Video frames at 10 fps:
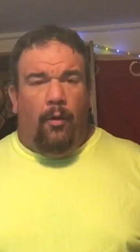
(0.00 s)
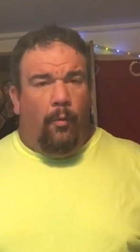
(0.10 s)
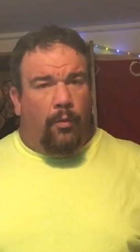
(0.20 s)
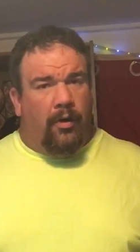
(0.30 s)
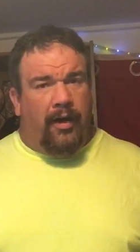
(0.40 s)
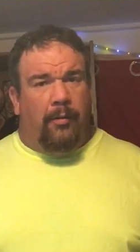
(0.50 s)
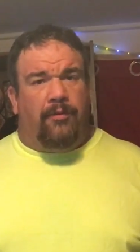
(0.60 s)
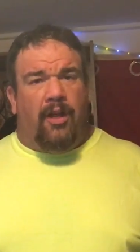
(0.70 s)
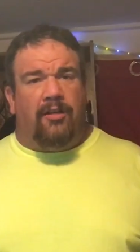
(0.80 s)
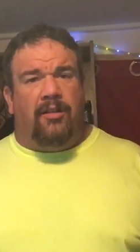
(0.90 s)
We're going to get them
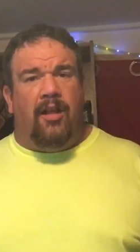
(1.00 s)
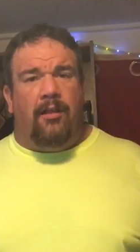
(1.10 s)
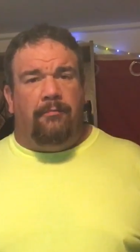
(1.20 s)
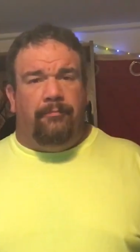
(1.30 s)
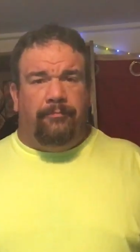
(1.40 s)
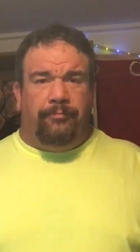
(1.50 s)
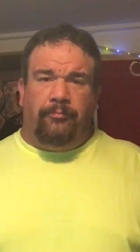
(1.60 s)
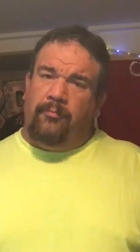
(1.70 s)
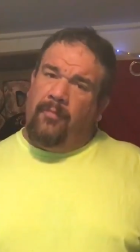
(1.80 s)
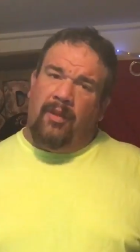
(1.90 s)
dusted up
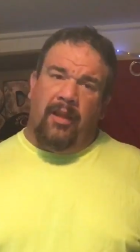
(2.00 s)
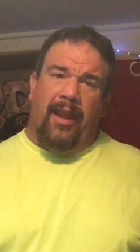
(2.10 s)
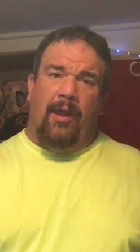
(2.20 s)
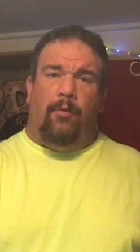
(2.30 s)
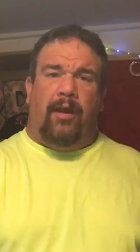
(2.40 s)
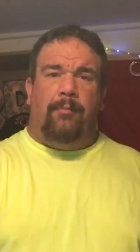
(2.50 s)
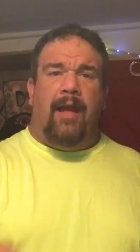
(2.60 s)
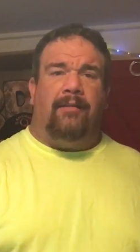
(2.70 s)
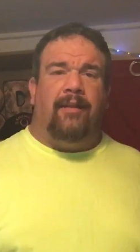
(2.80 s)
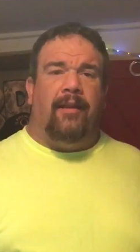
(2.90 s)
and we'll get
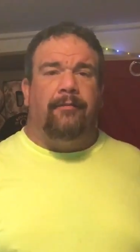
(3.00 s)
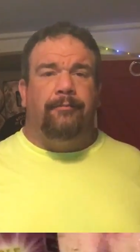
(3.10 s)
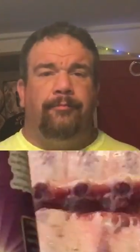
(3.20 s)
back to you.